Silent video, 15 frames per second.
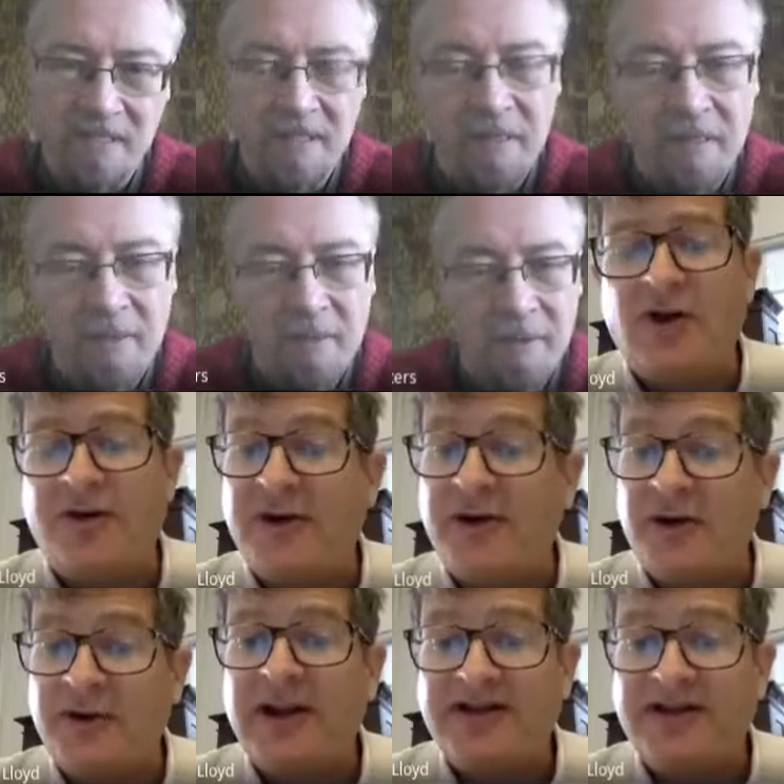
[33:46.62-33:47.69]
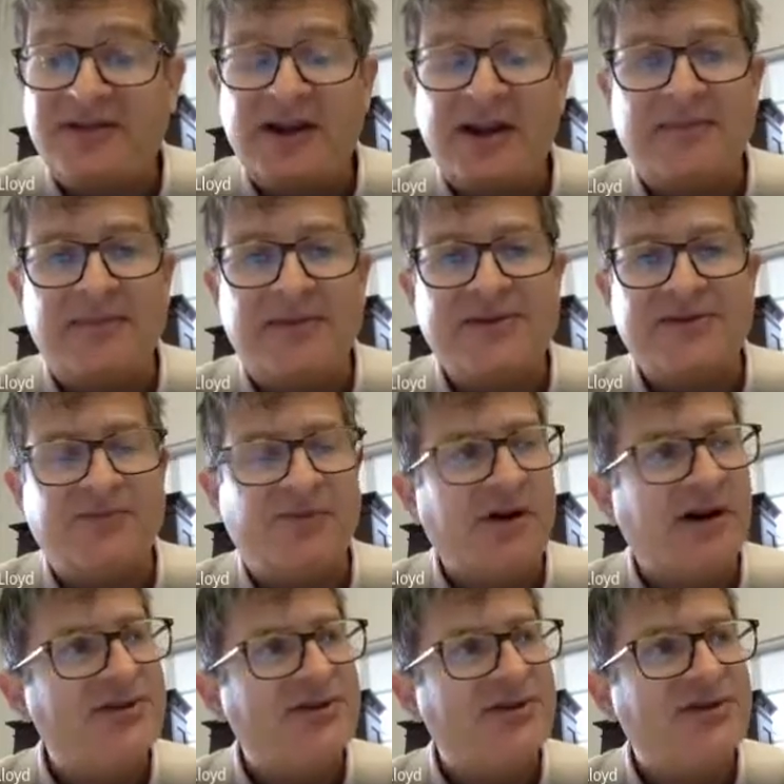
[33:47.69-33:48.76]
Actually, Conrad, on that theme, there's some really
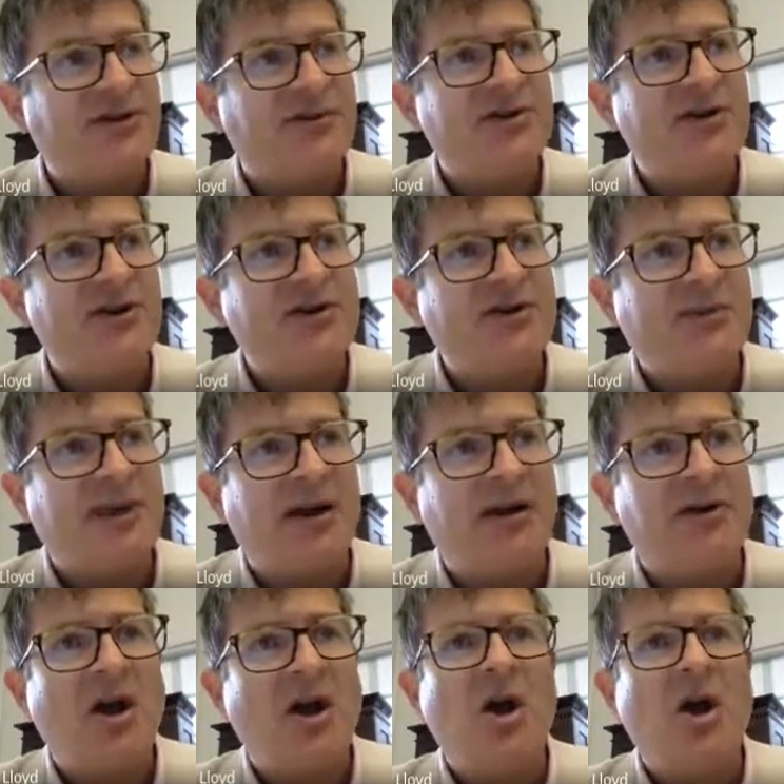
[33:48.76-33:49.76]
interesting research about